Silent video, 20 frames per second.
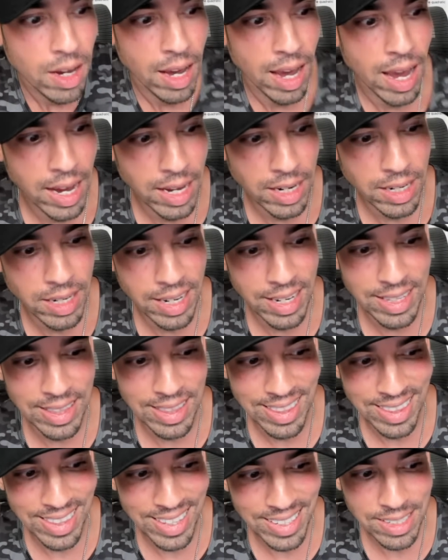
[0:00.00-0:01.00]
And
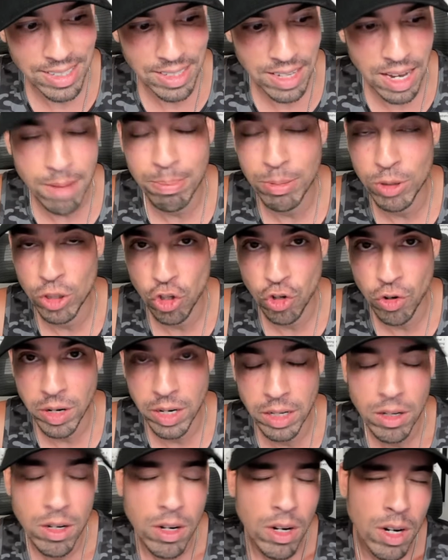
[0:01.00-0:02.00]
in this type of
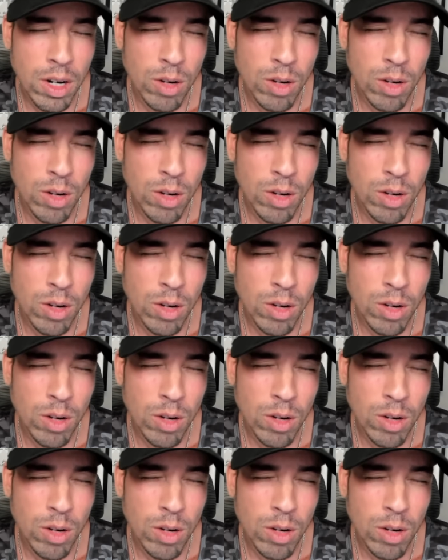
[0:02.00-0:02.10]
trig,